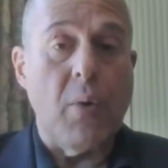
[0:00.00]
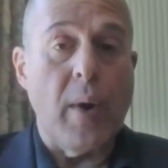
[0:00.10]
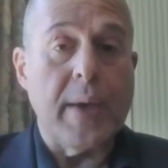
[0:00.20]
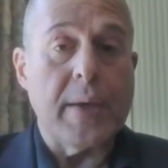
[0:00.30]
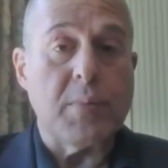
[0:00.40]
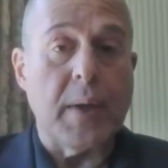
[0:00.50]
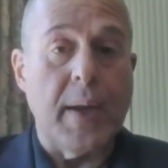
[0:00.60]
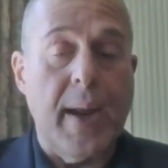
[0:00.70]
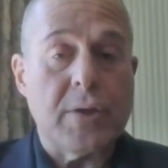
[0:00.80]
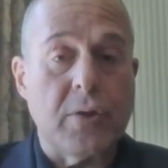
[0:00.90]
ways we could
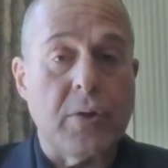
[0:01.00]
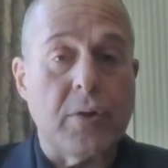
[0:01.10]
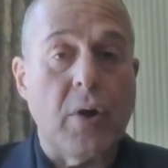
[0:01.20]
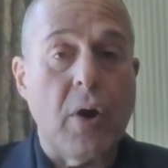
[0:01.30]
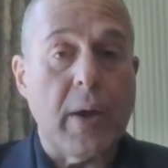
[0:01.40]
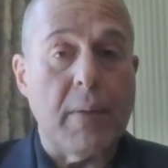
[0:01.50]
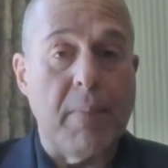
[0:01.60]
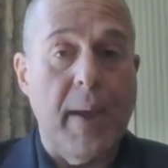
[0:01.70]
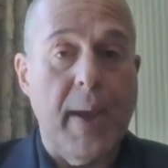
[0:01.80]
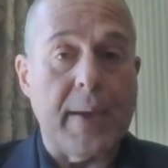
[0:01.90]
actually target
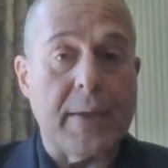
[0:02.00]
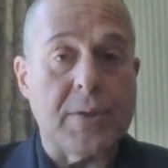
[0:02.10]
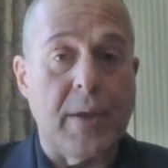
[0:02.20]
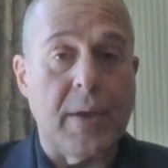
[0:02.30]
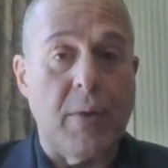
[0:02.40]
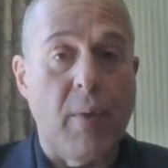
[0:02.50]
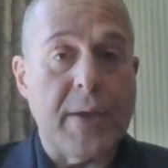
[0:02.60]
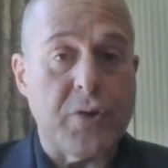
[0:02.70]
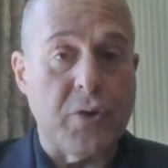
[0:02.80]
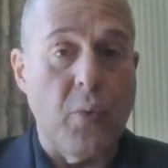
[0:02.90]
BAX in a
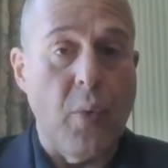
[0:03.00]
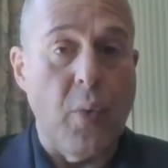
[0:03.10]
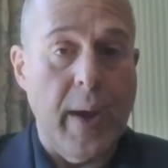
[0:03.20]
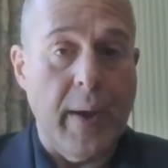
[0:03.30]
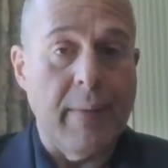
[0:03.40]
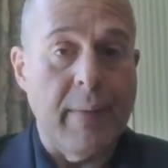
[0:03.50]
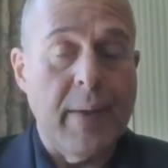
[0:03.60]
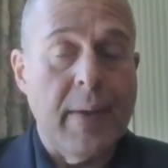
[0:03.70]
rational way.